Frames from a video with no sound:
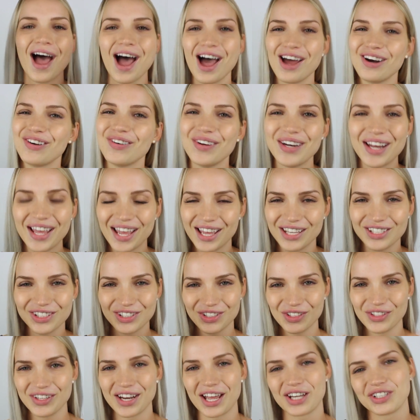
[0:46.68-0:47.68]
how to
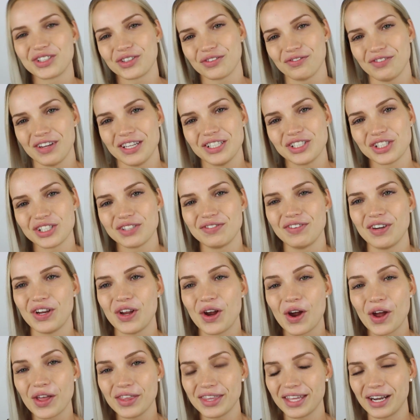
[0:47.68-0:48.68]
enhance your natural features
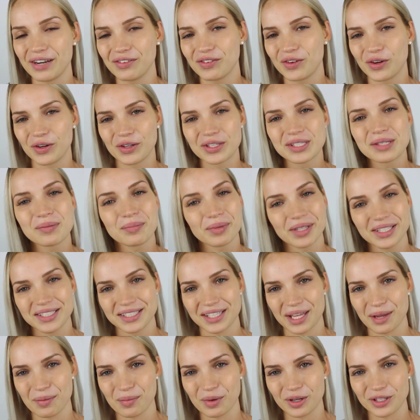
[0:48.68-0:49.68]
video, then of course please
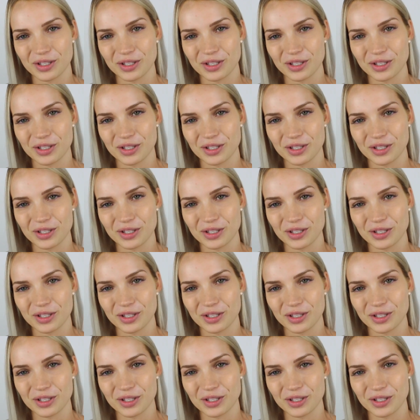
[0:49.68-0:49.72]
keep